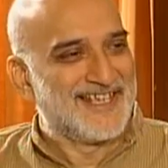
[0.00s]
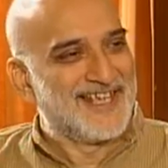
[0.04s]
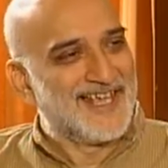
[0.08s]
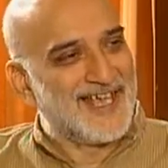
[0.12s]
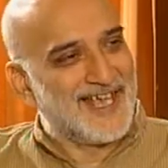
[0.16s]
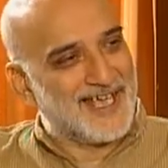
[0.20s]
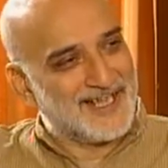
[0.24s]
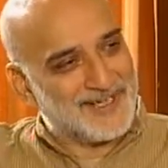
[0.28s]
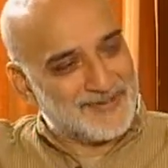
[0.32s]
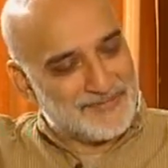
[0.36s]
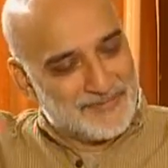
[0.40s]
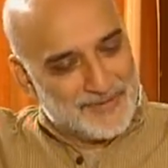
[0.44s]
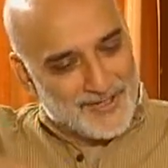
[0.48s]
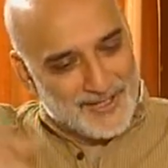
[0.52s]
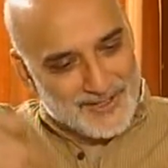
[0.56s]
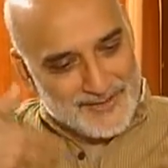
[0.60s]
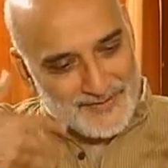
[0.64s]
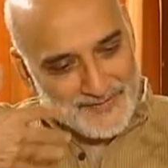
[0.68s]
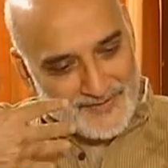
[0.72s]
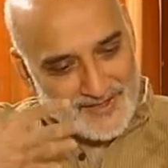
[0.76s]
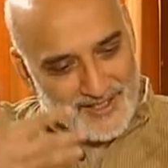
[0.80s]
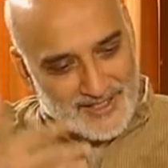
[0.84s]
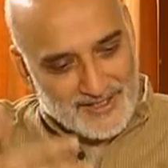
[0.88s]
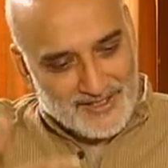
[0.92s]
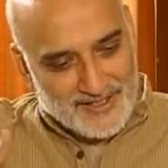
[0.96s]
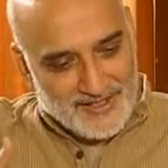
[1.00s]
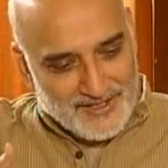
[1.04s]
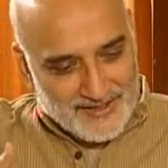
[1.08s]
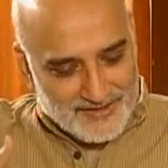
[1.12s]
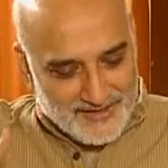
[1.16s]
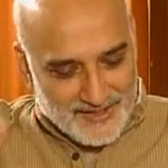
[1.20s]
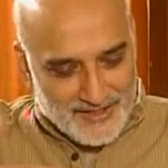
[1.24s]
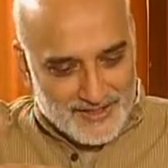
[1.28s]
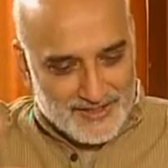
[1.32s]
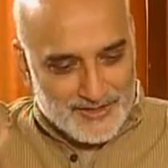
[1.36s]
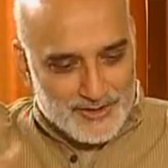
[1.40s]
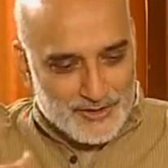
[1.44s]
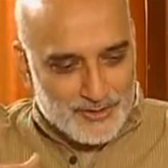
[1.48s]
And a part of
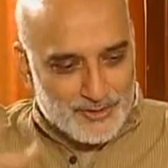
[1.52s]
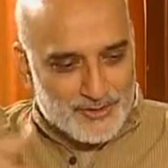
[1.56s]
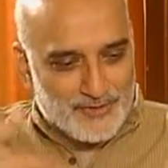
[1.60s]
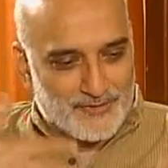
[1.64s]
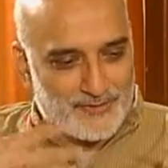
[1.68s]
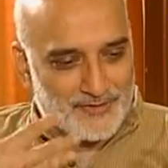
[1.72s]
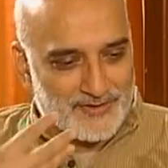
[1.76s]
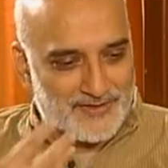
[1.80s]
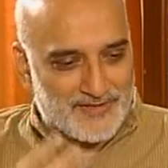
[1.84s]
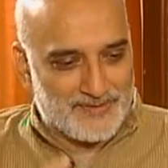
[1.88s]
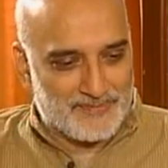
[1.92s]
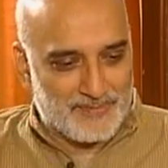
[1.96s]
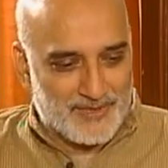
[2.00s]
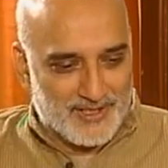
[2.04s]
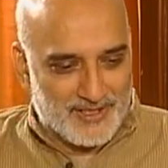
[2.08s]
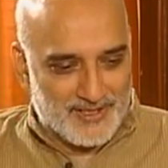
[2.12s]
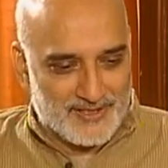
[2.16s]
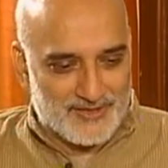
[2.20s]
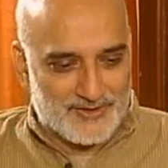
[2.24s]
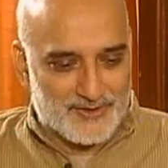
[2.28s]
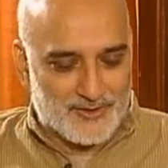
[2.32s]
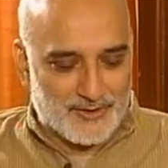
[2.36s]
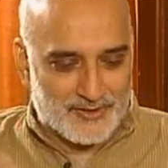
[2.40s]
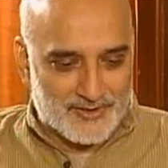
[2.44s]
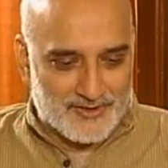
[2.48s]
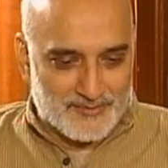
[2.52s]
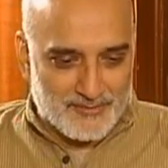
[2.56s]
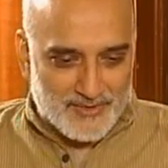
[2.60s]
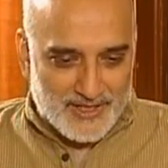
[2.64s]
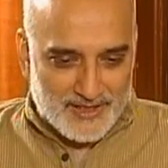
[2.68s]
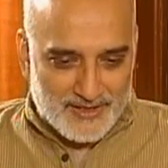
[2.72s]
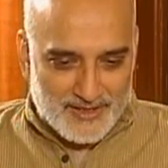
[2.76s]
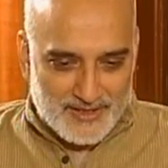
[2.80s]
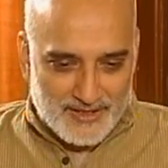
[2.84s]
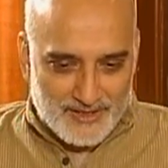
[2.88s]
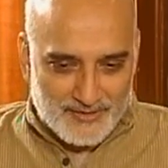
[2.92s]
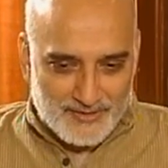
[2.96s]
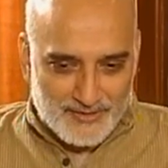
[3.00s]
that youthful spirit, you talked
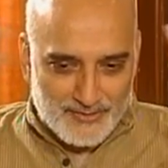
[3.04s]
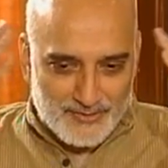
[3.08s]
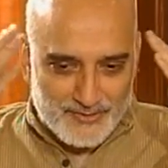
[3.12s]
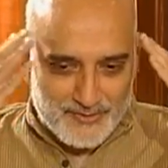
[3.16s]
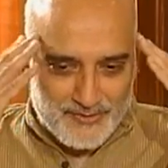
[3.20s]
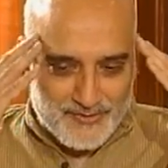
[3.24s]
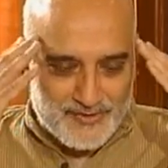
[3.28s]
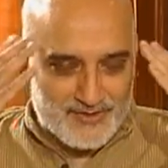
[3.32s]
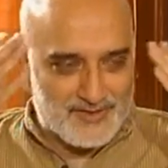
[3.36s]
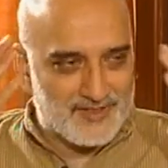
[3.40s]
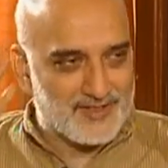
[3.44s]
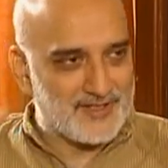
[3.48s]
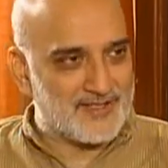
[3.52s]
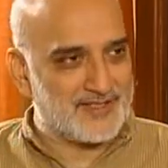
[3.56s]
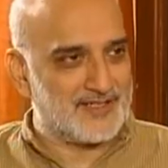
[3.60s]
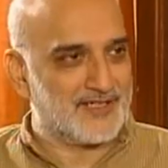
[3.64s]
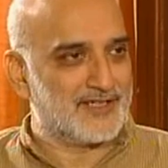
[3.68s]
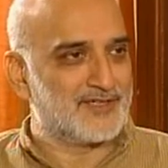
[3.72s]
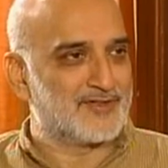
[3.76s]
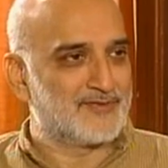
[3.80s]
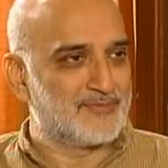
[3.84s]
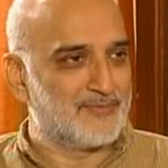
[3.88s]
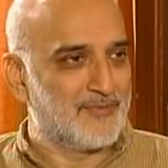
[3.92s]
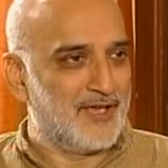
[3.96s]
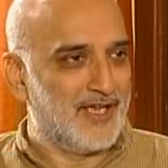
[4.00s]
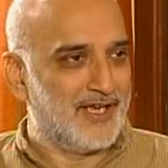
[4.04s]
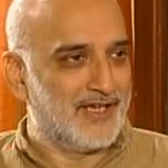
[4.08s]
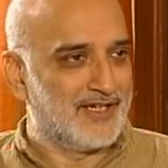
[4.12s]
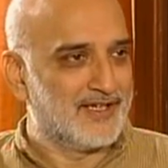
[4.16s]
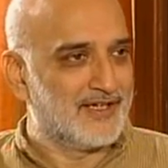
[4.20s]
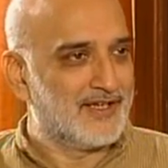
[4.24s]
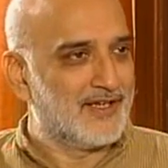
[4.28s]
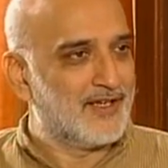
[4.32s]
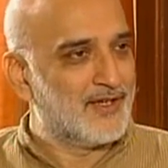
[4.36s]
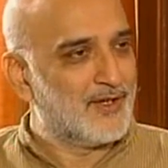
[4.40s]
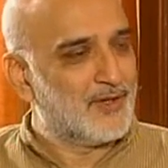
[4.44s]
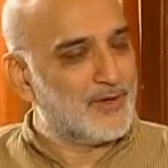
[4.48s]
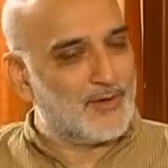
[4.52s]
about how youth is a state of
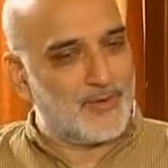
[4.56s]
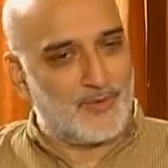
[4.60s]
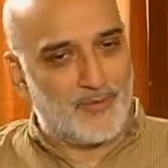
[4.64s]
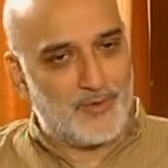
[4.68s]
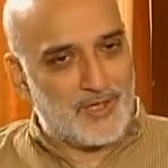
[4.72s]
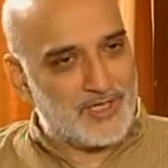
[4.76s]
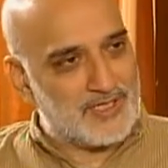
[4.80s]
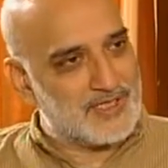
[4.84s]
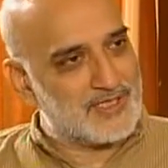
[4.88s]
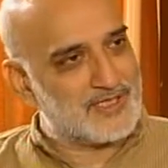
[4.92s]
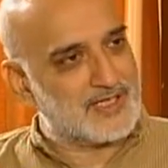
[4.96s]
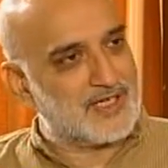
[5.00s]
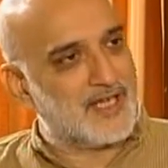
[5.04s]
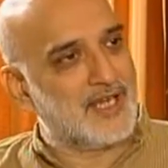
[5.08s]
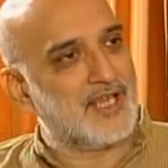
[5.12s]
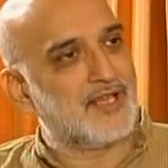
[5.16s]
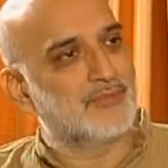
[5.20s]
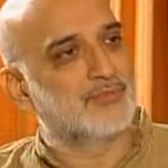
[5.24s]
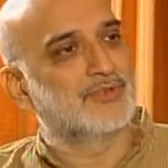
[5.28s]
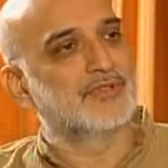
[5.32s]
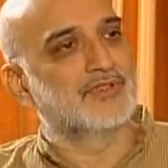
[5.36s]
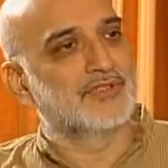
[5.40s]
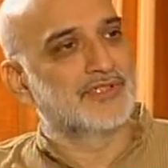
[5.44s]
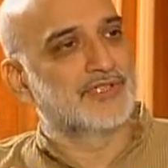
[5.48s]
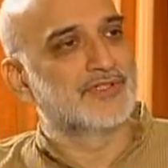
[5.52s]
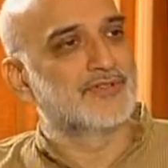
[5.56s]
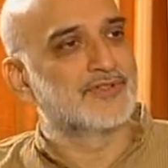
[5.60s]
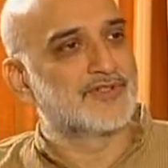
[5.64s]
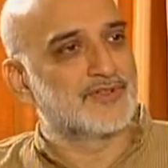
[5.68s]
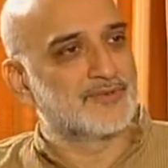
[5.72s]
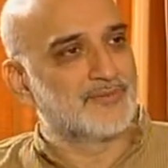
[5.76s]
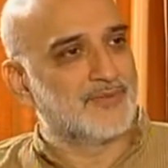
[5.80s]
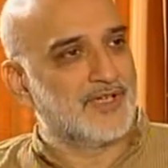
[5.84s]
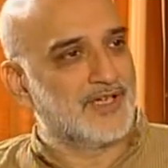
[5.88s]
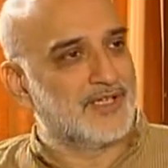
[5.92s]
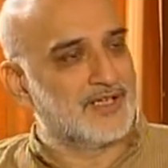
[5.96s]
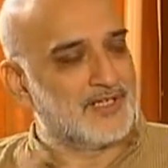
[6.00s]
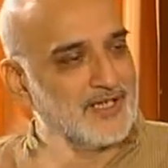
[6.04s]
mind. What has enabled you
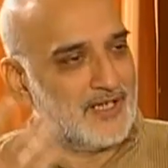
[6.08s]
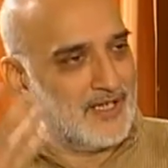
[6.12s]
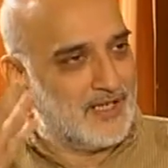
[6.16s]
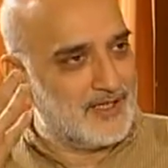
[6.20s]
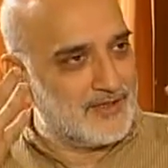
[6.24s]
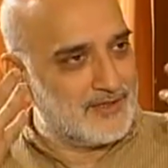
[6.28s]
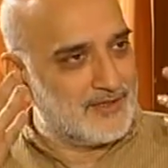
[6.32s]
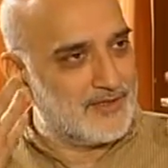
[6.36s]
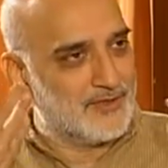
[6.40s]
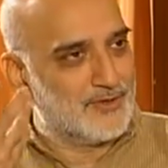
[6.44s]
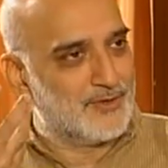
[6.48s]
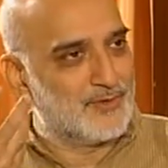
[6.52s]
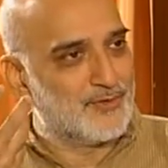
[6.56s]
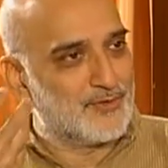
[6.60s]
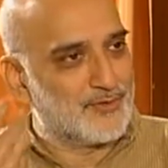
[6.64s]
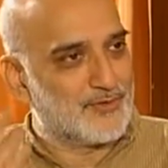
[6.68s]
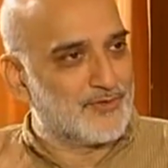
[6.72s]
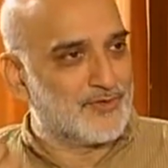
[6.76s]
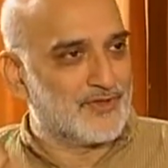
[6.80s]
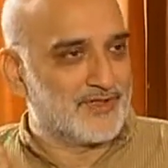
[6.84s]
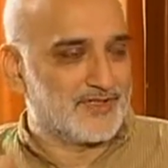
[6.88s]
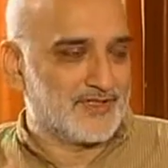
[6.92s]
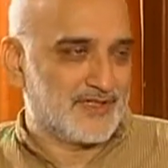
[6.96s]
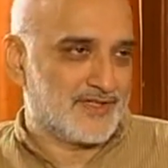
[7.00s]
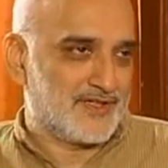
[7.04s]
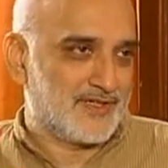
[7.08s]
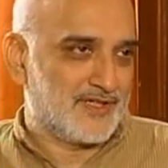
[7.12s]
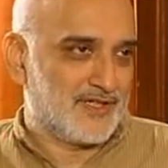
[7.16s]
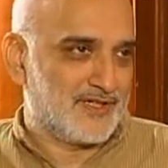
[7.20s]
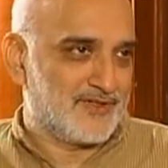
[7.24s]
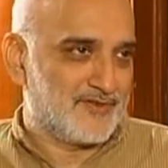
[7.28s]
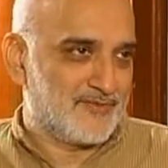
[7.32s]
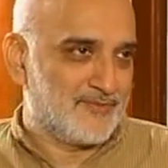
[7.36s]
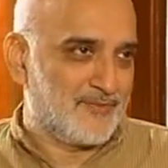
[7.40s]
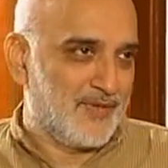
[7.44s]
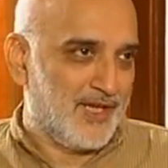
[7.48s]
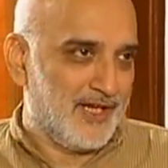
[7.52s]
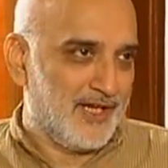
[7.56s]
to maintain youth as a state of